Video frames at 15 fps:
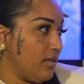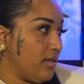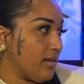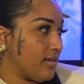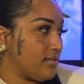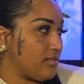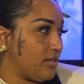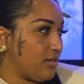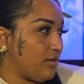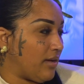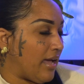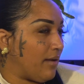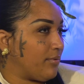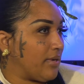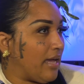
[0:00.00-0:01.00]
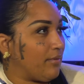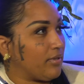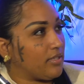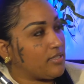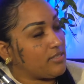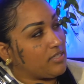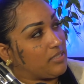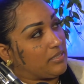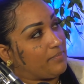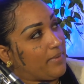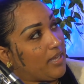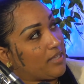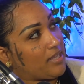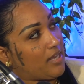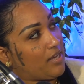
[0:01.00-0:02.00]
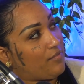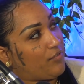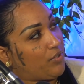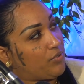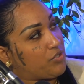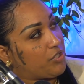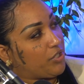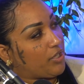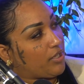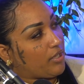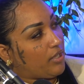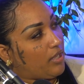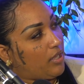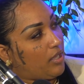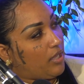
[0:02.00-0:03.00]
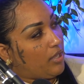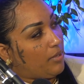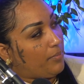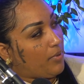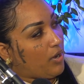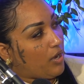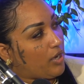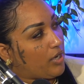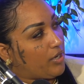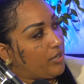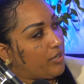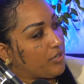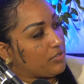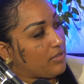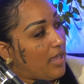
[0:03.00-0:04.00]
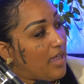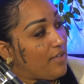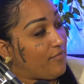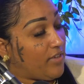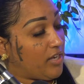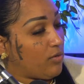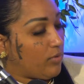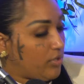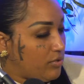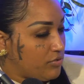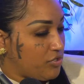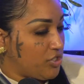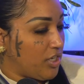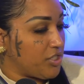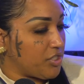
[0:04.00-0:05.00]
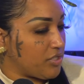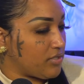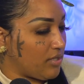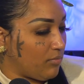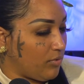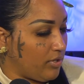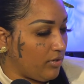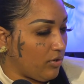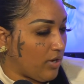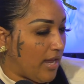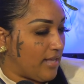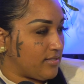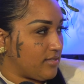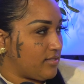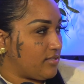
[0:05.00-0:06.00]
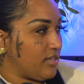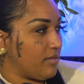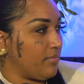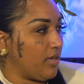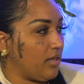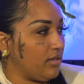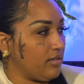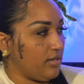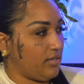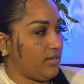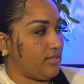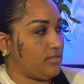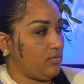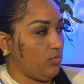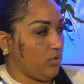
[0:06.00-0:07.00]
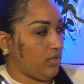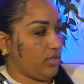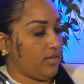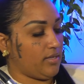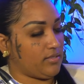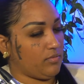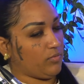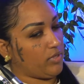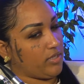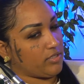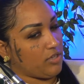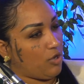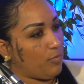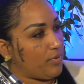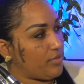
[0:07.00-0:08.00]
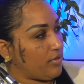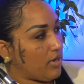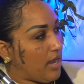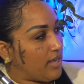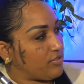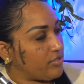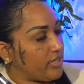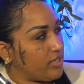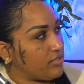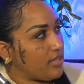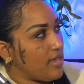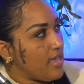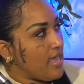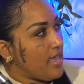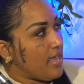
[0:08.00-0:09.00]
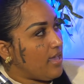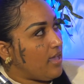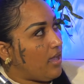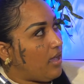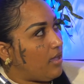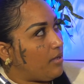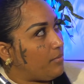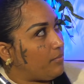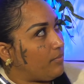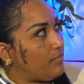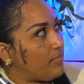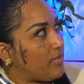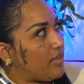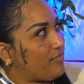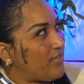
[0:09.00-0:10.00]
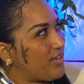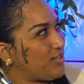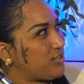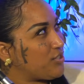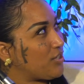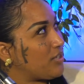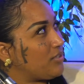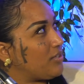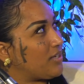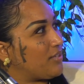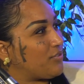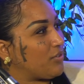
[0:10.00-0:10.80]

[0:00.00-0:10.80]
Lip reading: Because I would suspect that if you took apart your life, anyone who's judging someone or has a stigma and isn't willing to open their eyes or ears, if they took a look at